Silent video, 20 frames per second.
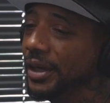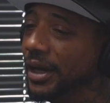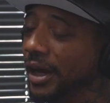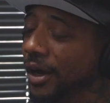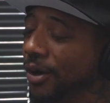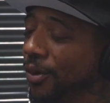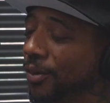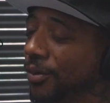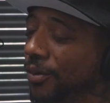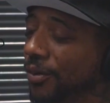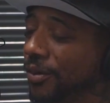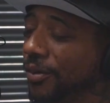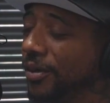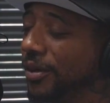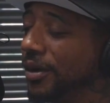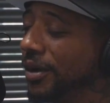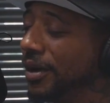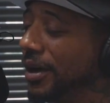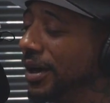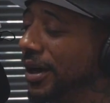I'm
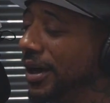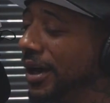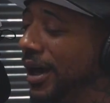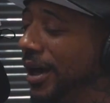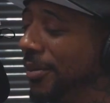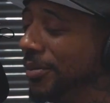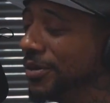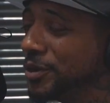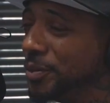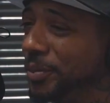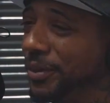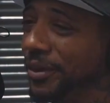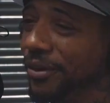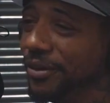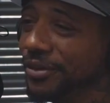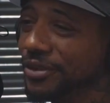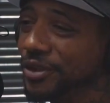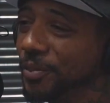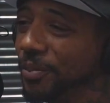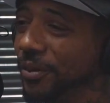a
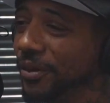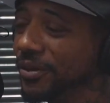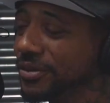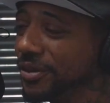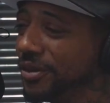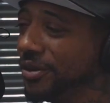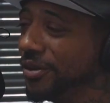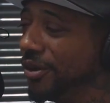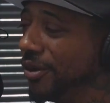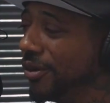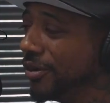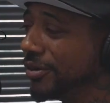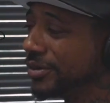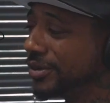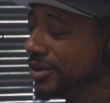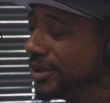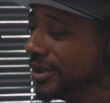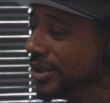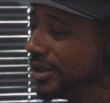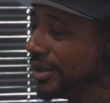spiritual person, you know what I'm saying?